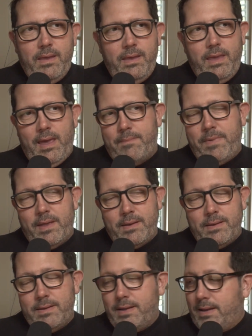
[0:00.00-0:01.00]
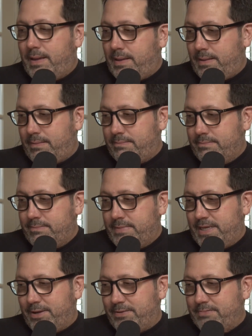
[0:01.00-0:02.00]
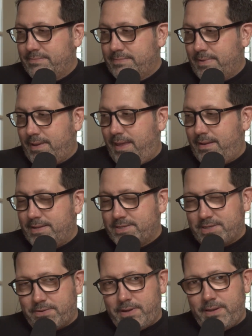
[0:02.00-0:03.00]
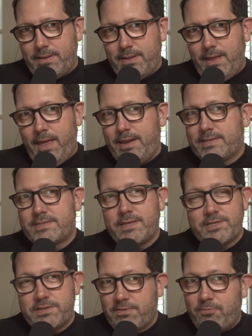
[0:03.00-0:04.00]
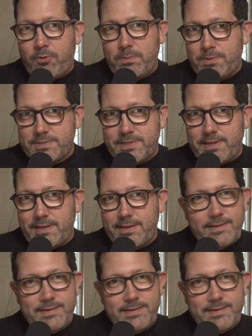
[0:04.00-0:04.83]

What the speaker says: Yeah, man. I can't disagree. And it's such an affordable city.